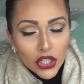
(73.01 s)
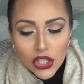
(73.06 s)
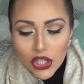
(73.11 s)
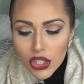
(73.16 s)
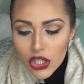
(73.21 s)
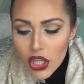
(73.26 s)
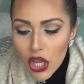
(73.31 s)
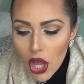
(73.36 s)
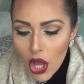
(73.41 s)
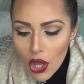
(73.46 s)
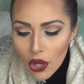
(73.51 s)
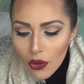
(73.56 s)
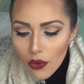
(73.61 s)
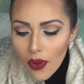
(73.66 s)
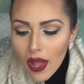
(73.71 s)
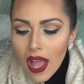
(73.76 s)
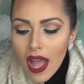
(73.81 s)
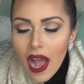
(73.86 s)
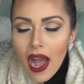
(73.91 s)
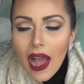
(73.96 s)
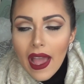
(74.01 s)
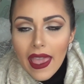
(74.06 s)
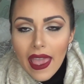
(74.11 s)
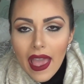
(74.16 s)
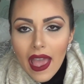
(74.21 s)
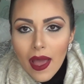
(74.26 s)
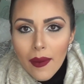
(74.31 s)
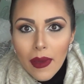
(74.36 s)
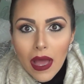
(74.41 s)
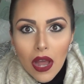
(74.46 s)
So I
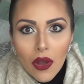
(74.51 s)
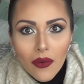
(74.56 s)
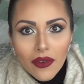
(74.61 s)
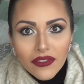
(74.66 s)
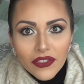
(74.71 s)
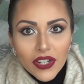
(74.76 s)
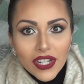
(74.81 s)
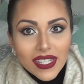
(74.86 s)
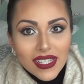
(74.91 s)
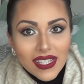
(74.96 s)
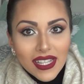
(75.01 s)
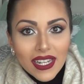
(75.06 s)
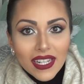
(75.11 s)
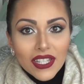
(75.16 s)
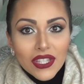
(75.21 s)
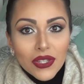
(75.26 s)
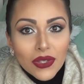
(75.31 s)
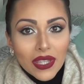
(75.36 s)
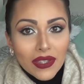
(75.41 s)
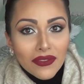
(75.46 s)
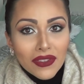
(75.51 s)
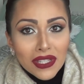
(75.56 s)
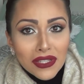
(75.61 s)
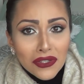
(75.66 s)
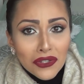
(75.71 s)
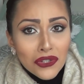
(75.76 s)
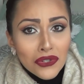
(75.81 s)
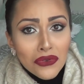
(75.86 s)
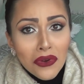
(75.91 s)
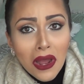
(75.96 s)
am, however, excited to give these
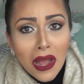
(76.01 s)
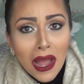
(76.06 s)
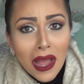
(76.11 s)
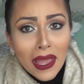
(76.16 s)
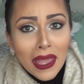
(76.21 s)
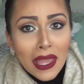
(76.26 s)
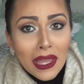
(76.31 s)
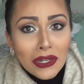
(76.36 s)
a try,